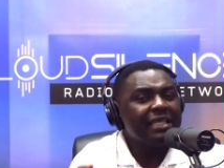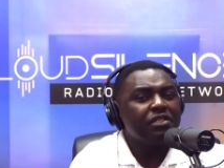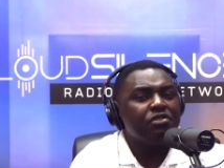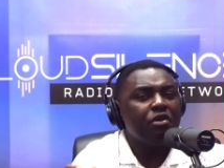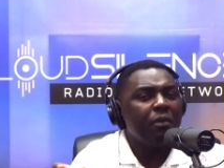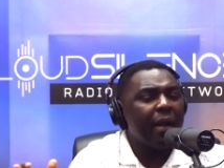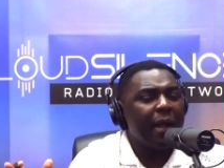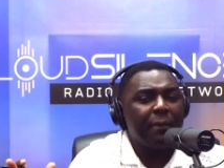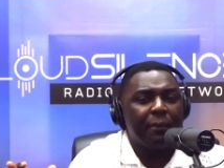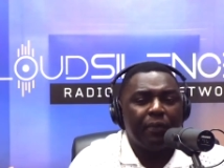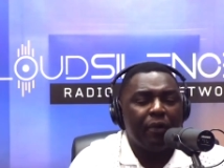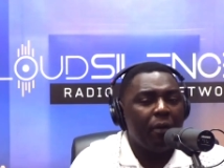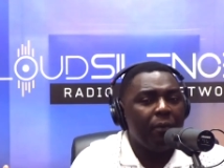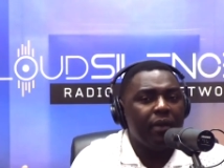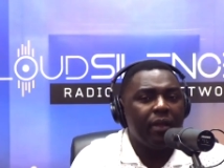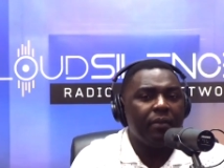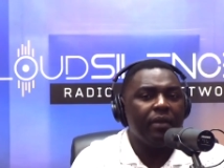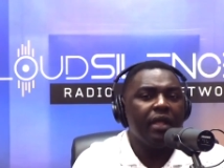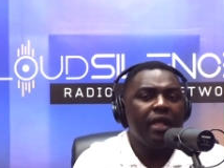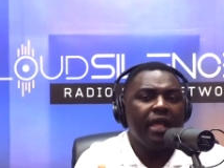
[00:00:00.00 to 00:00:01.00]
is not my
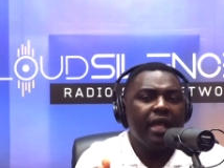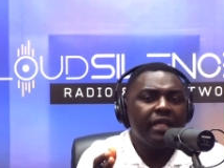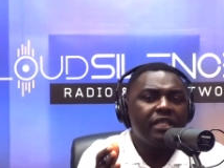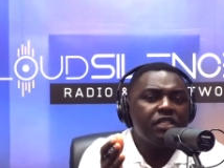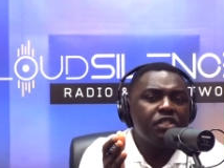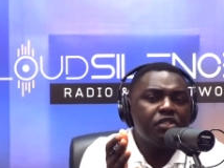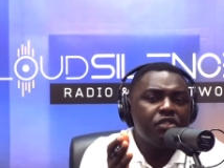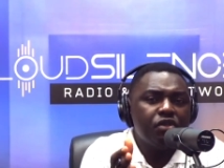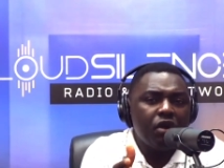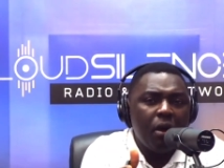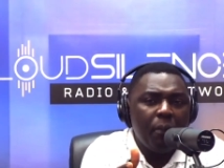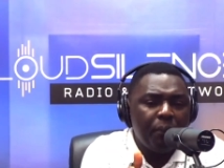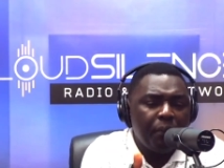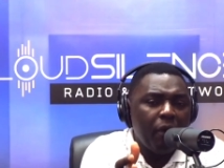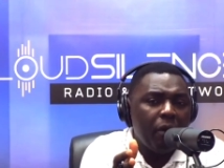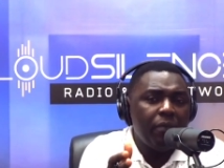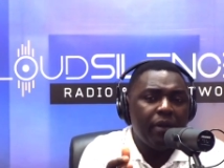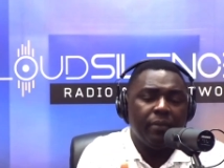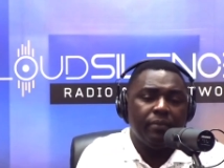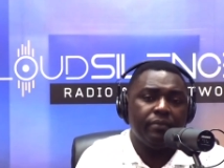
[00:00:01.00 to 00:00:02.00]
problem it is your
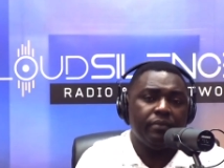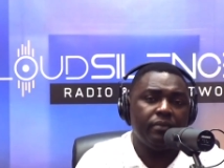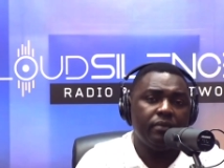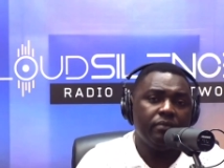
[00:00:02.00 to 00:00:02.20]
problem